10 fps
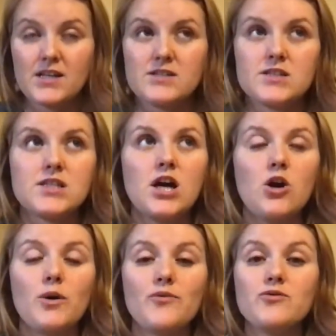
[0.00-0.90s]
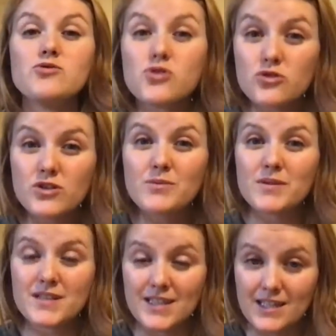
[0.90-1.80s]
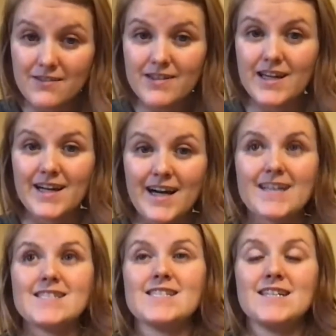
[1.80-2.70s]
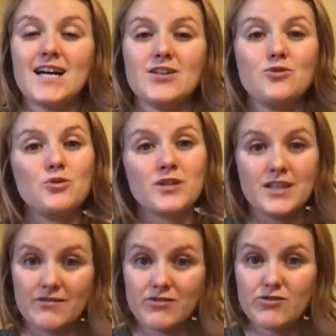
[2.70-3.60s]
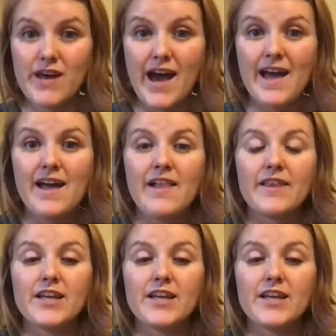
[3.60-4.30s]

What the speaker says: So if you truly believe that God is a God who will give you that,